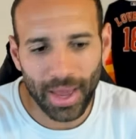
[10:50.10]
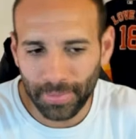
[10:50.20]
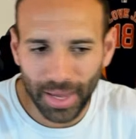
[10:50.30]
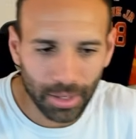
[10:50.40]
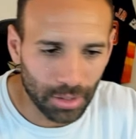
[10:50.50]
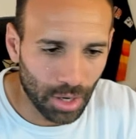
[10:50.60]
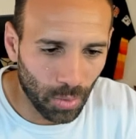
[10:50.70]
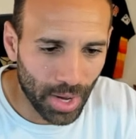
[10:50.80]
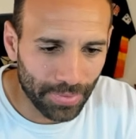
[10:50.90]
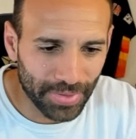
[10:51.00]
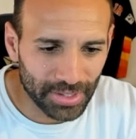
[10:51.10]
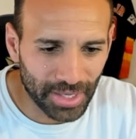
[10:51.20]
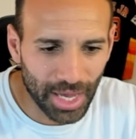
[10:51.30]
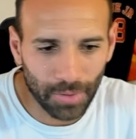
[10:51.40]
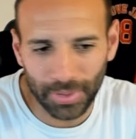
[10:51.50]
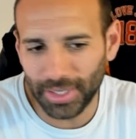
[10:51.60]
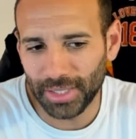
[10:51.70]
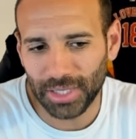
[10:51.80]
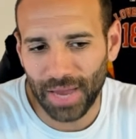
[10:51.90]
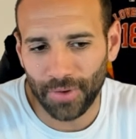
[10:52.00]
man, you know what? This king really
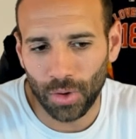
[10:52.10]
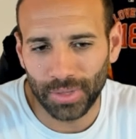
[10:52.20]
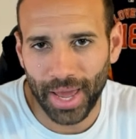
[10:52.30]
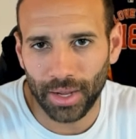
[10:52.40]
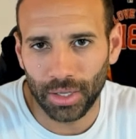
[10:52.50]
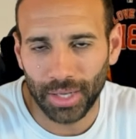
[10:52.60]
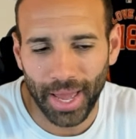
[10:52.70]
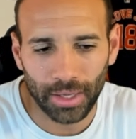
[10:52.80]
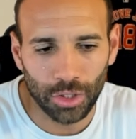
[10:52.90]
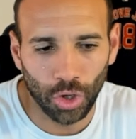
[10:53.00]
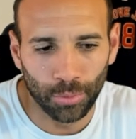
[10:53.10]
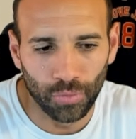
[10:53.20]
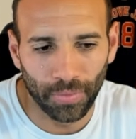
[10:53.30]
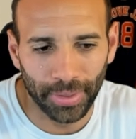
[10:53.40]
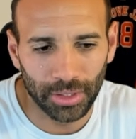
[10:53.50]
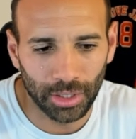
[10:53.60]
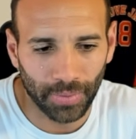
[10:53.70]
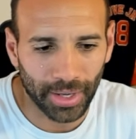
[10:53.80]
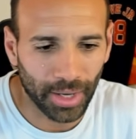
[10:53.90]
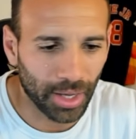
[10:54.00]
doesn't have a whole lot of, like, you know, movability
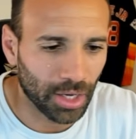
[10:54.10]
right now.